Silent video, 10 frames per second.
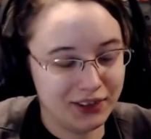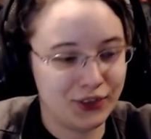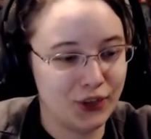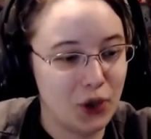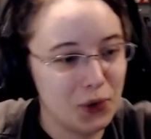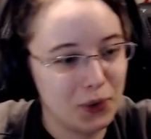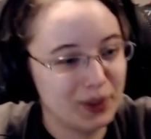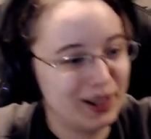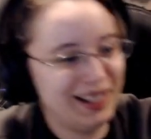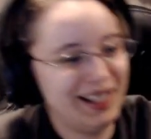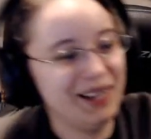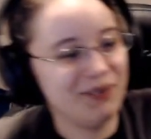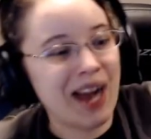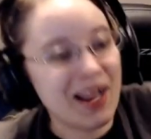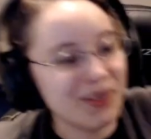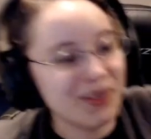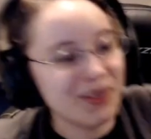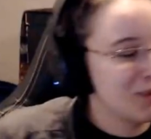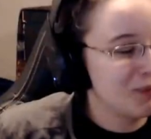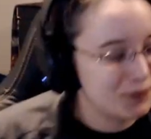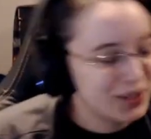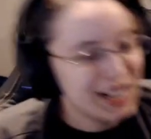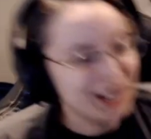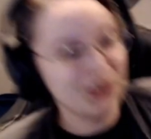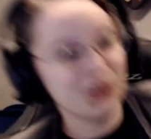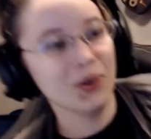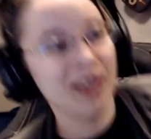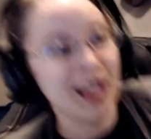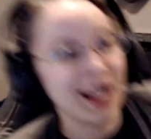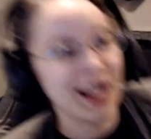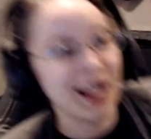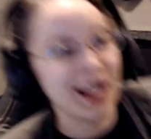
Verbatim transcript: So rather than do that,